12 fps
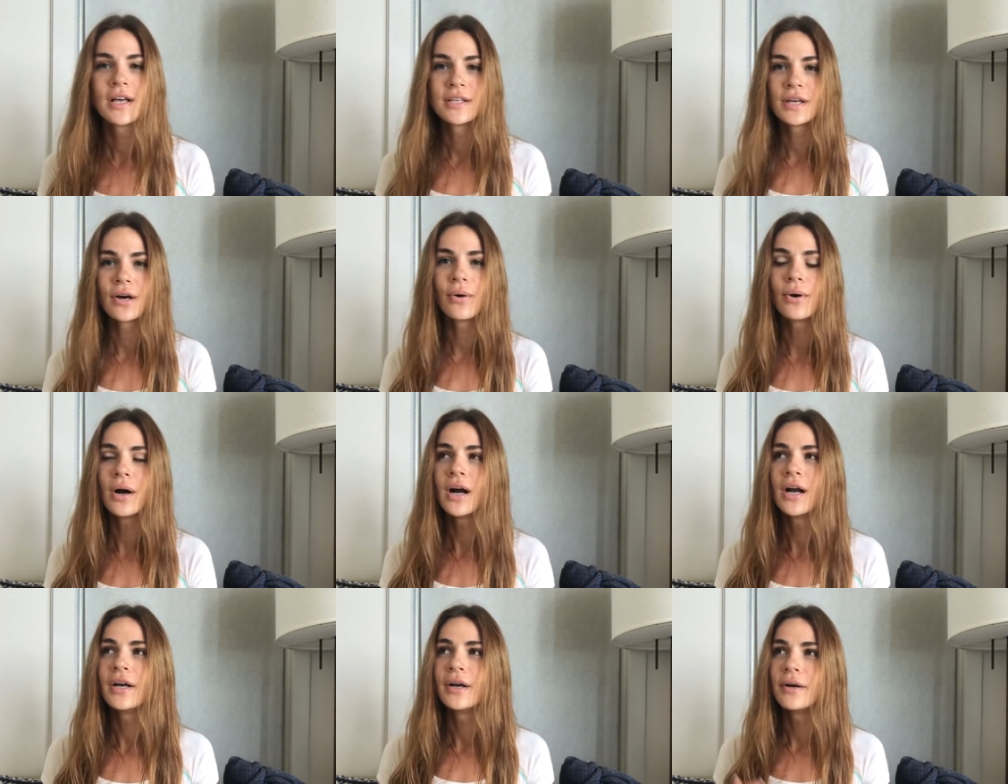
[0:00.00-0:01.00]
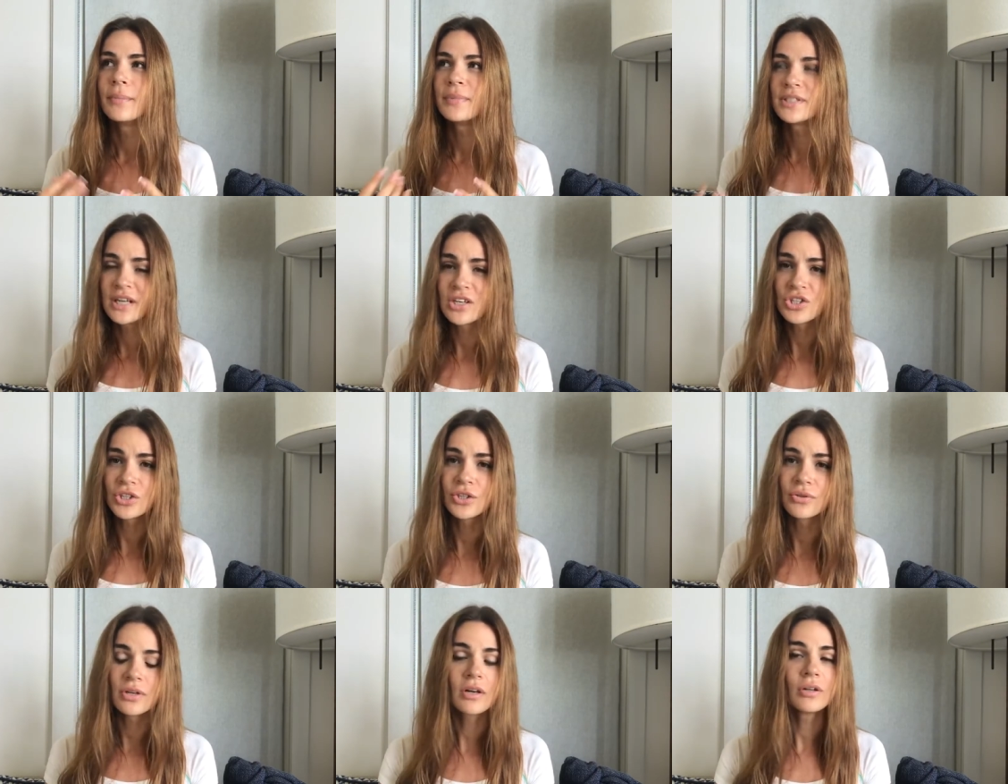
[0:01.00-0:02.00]
So massaging
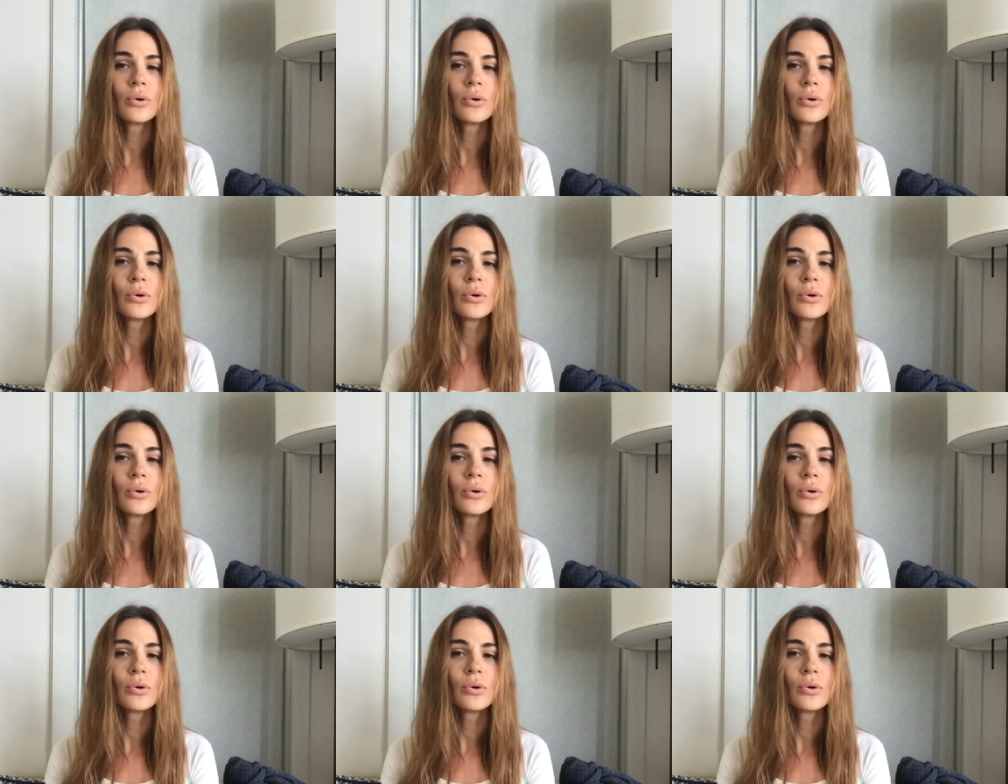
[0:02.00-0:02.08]
cuticle